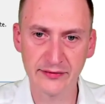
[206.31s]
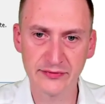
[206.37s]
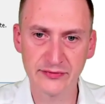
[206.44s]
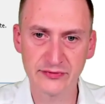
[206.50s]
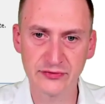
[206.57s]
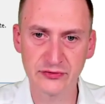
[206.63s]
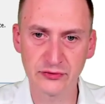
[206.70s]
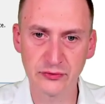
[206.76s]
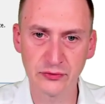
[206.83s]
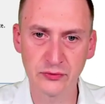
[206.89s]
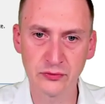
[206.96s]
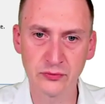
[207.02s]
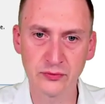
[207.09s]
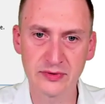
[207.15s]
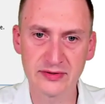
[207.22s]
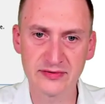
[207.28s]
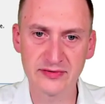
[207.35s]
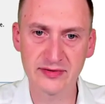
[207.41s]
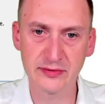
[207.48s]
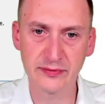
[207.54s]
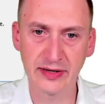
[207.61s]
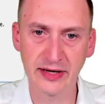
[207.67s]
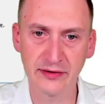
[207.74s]
So we see
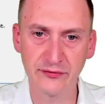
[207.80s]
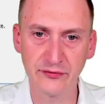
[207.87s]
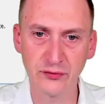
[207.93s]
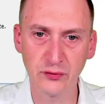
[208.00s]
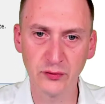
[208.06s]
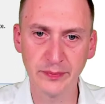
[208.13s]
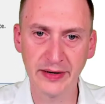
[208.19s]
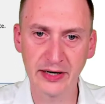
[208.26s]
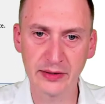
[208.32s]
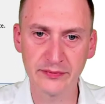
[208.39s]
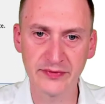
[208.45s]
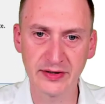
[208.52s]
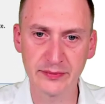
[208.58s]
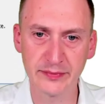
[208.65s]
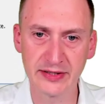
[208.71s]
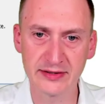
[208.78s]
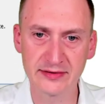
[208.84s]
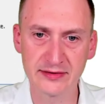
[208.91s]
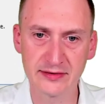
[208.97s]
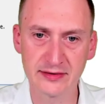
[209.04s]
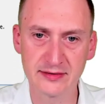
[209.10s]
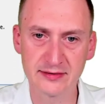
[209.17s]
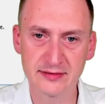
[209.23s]
we have full backup file
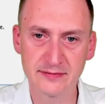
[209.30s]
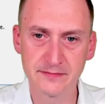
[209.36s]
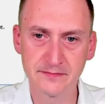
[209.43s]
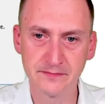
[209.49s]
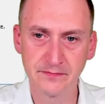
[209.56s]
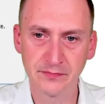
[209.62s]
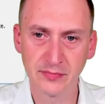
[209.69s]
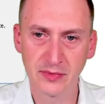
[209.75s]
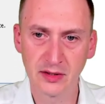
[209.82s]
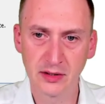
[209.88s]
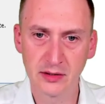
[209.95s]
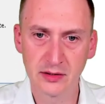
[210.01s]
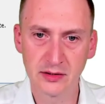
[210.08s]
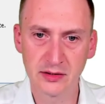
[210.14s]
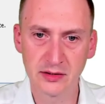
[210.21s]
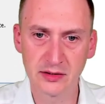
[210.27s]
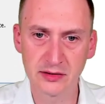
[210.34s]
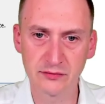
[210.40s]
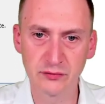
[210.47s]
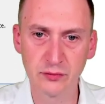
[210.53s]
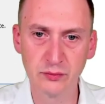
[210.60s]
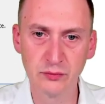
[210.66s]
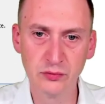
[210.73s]
maintenance, uh,
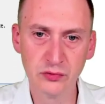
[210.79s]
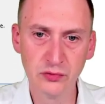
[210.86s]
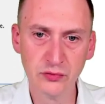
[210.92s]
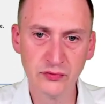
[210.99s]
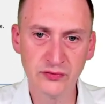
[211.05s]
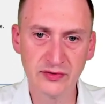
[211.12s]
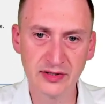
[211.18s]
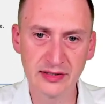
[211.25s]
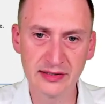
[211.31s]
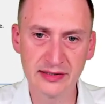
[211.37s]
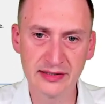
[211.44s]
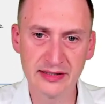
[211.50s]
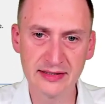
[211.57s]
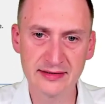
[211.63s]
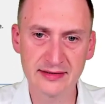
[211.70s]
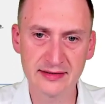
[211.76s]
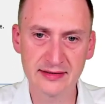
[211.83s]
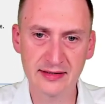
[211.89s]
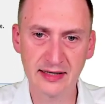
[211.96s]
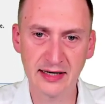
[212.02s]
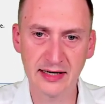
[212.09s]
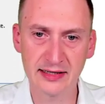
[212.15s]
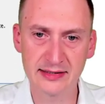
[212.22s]
remove deleted
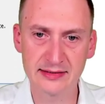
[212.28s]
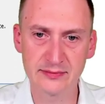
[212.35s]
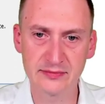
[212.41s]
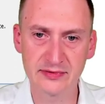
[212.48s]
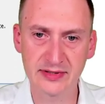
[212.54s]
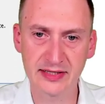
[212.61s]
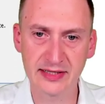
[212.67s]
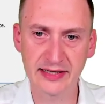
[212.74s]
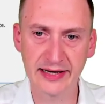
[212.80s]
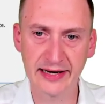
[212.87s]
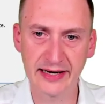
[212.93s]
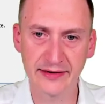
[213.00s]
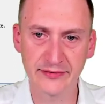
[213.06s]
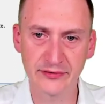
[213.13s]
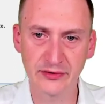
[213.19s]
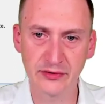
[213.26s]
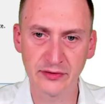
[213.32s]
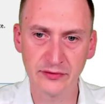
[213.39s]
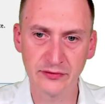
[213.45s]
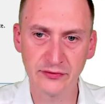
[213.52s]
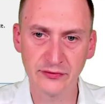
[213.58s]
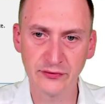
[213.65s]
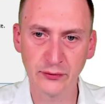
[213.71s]
items data after
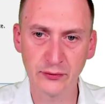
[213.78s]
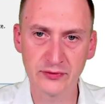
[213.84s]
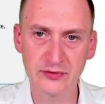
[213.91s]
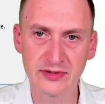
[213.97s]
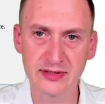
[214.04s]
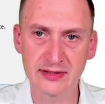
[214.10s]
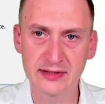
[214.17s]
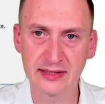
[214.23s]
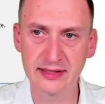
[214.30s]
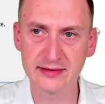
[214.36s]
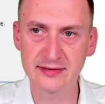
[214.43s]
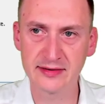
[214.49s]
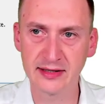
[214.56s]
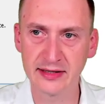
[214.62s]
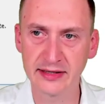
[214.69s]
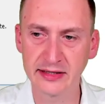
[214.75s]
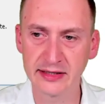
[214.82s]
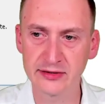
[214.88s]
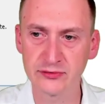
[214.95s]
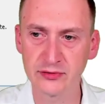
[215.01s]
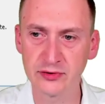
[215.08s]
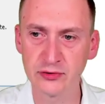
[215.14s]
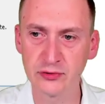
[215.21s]
14 days. And I
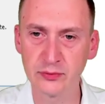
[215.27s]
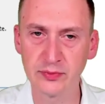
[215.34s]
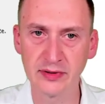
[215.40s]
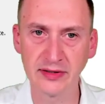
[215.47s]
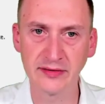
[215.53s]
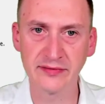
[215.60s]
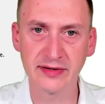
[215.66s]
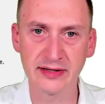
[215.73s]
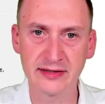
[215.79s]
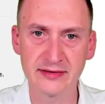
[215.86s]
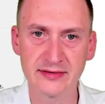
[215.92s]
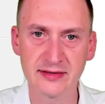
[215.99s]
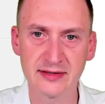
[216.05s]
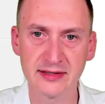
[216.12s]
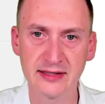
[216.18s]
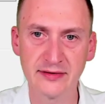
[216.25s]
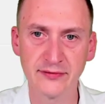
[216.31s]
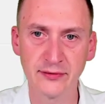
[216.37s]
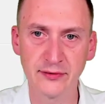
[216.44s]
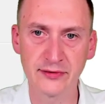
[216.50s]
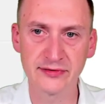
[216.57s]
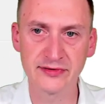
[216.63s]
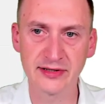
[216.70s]
actually do believe that is the
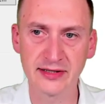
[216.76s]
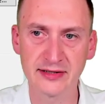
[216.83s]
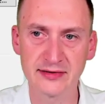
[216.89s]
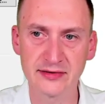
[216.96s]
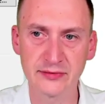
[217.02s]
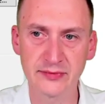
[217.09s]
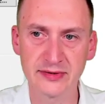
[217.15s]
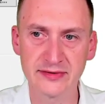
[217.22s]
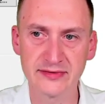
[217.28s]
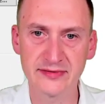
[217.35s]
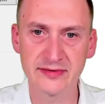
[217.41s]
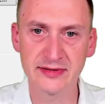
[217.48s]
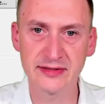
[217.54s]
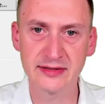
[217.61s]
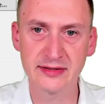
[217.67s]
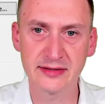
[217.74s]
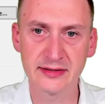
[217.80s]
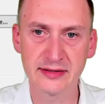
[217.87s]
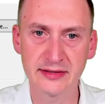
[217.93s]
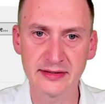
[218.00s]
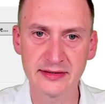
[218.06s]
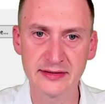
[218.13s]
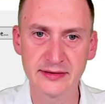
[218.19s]
default settings that we're seeing
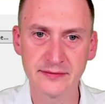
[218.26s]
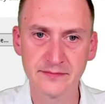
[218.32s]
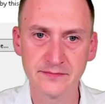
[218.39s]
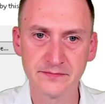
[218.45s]
here.